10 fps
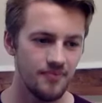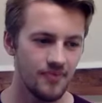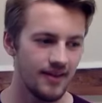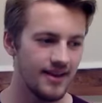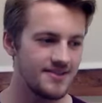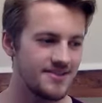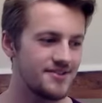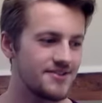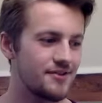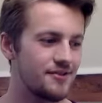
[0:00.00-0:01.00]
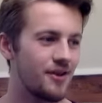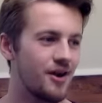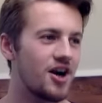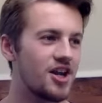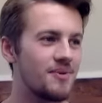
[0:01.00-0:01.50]
It's this sort of
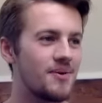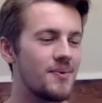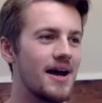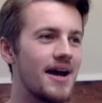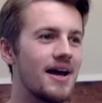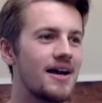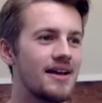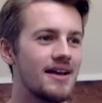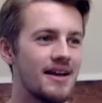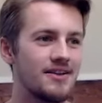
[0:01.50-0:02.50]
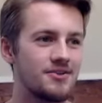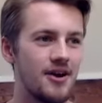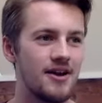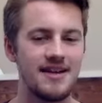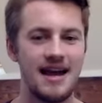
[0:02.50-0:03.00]
argument where it's
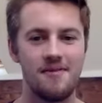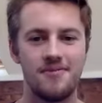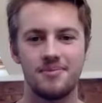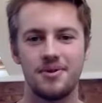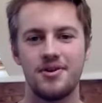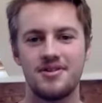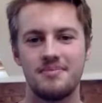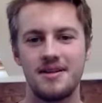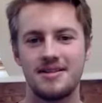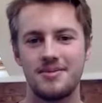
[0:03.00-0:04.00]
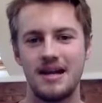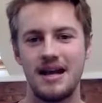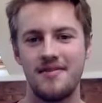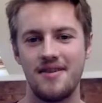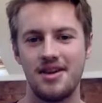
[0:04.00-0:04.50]
great to have them, because it means that we
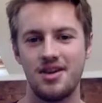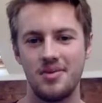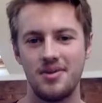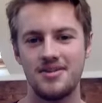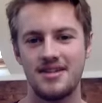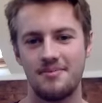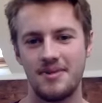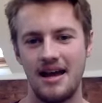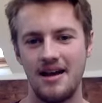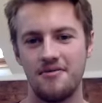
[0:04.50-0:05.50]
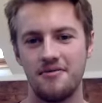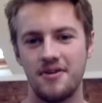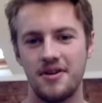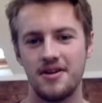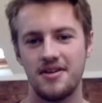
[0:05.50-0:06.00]
have a community and we have
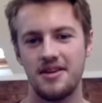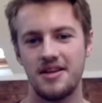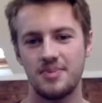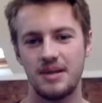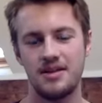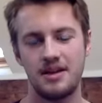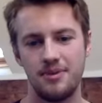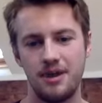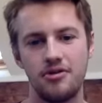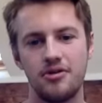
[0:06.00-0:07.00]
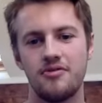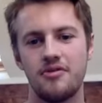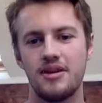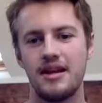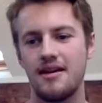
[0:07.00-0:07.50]
things to be like proud of,
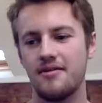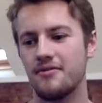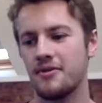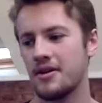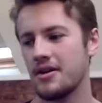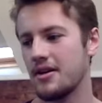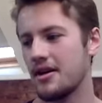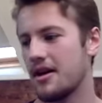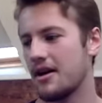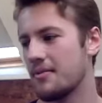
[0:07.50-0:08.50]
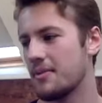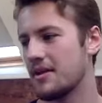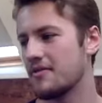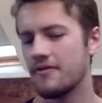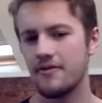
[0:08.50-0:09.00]
and we have we
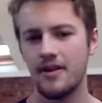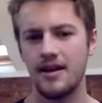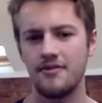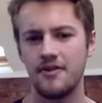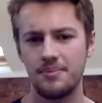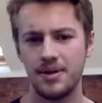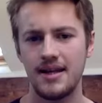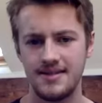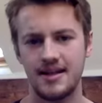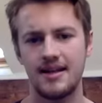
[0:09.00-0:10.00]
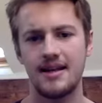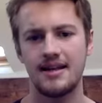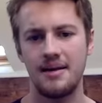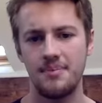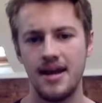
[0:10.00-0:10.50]
can like fight politically and
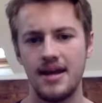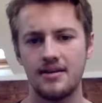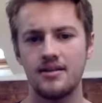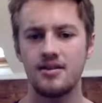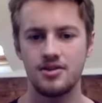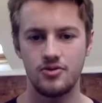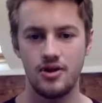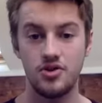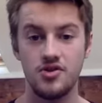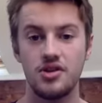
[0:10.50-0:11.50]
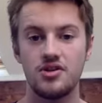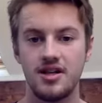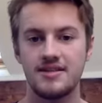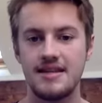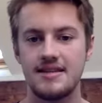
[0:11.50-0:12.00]
campaign throughout using those
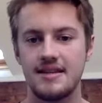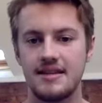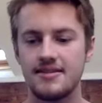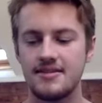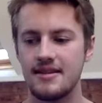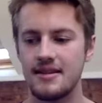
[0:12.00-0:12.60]
identities.